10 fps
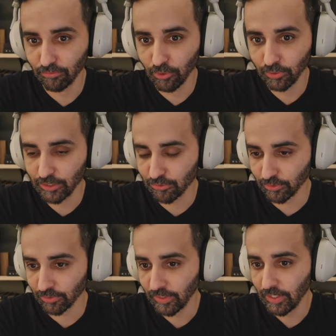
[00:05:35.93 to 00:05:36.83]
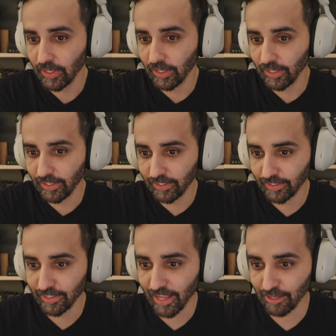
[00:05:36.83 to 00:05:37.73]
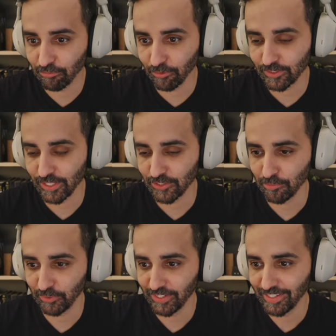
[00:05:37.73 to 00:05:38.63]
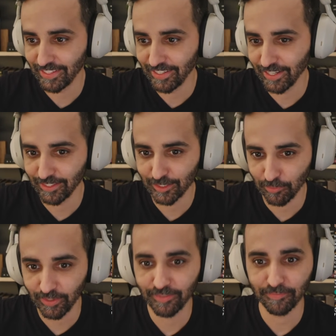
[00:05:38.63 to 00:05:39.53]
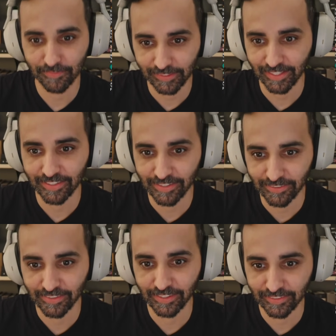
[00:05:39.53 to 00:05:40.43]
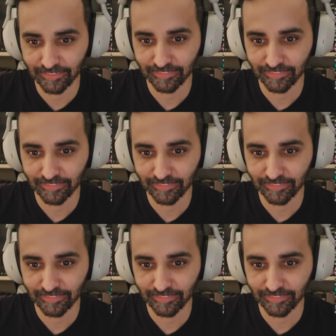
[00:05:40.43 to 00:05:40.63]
intro. Had first session in middle night. Did not disappoint. Glad to hear that.